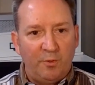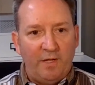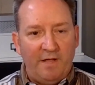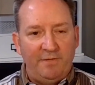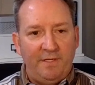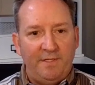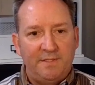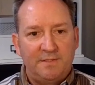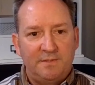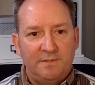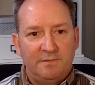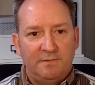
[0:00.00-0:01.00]

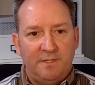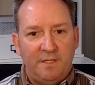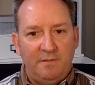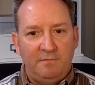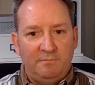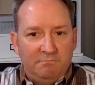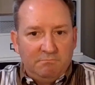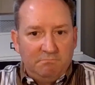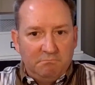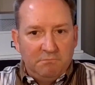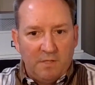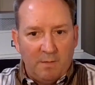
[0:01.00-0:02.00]
evidence, then
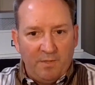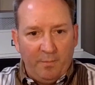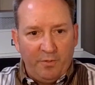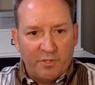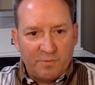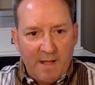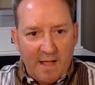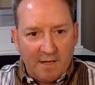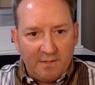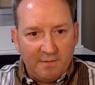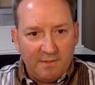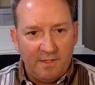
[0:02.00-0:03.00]
I'm going to push
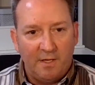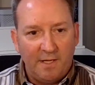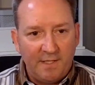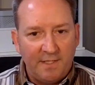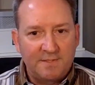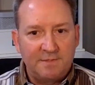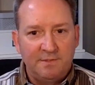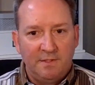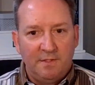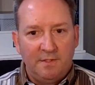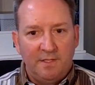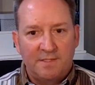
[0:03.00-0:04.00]
back. It's
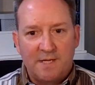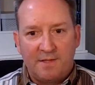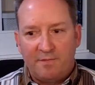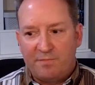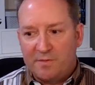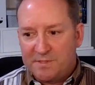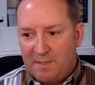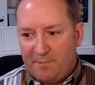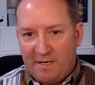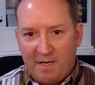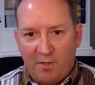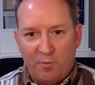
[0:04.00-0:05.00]
not the first time
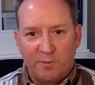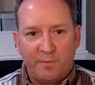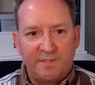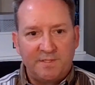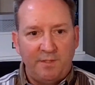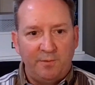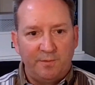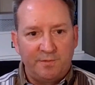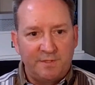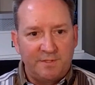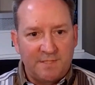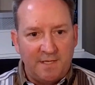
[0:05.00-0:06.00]
that I work with
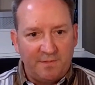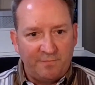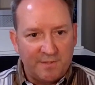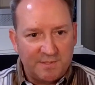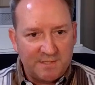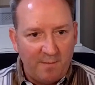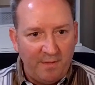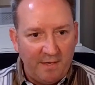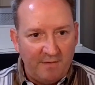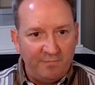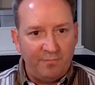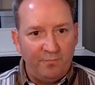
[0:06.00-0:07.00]
SEALs. It's not the first time
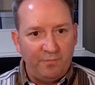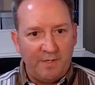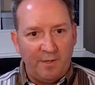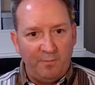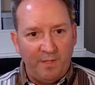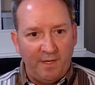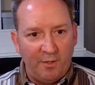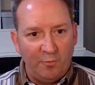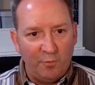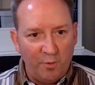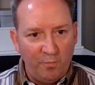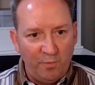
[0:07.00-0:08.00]
that I've been in a
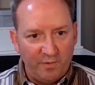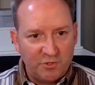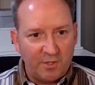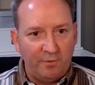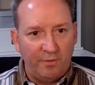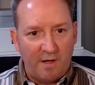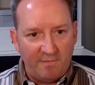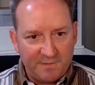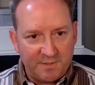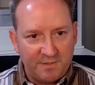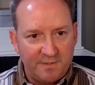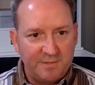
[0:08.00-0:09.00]
room with general
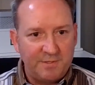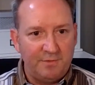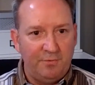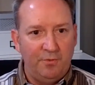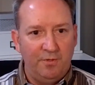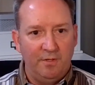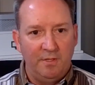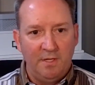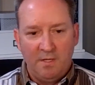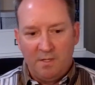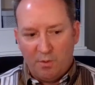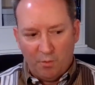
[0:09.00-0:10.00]
officers or
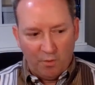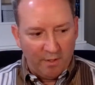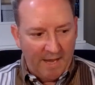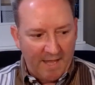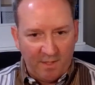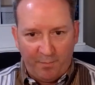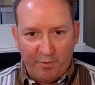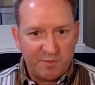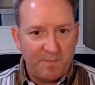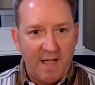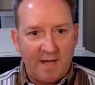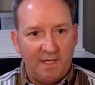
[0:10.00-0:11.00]
had to
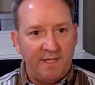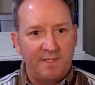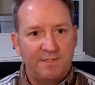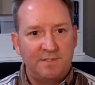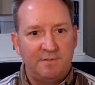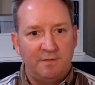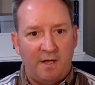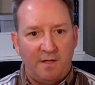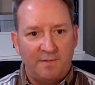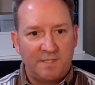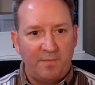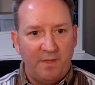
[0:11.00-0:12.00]
push back against
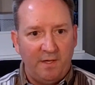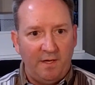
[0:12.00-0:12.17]
something